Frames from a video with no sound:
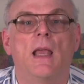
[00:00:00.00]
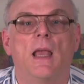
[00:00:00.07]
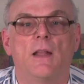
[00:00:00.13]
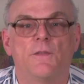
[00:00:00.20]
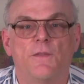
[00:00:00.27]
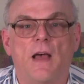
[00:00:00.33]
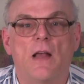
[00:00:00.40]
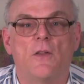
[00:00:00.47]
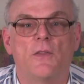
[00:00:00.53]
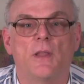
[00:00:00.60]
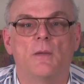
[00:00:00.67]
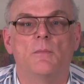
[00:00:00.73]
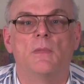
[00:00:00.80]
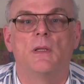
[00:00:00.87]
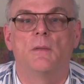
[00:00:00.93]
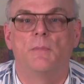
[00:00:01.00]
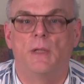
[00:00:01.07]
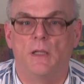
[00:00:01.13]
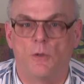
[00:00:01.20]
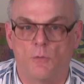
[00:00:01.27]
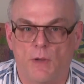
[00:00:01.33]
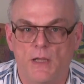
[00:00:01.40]
and follow them,
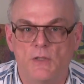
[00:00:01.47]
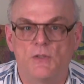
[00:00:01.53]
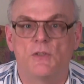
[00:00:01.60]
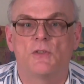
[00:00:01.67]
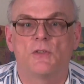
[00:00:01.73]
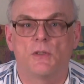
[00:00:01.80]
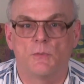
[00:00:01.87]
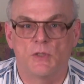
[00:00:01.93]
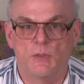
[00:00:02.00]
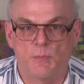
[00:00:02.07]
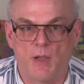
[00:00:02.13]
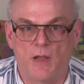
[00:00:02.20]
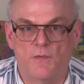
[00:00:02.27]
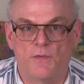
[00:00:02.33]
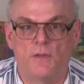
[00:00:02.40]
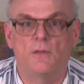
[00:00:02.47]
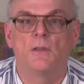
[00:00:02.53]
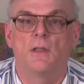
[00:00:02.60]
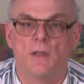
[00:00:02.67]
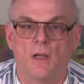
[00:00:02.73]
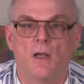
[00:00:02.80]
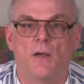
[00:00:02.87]
being gracious and respectful
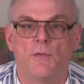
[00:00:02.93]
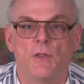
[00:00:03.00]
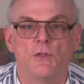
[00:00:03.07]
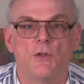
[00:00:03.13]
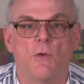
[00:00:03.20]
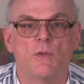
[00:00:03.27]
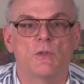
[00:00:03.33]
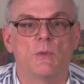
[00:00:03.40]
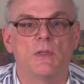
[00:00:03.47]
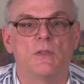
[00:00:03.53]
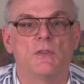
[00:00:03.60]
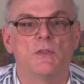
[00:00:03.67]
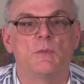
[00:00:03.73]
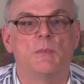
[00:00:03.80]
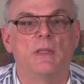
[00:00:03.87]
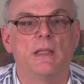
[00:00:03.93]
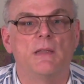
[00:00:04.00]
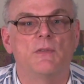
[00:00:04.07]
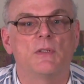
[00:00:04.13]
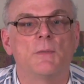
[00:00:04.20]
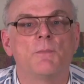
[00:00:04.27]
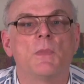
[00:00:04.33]
of the Jehovah's Witnesses' beliefs.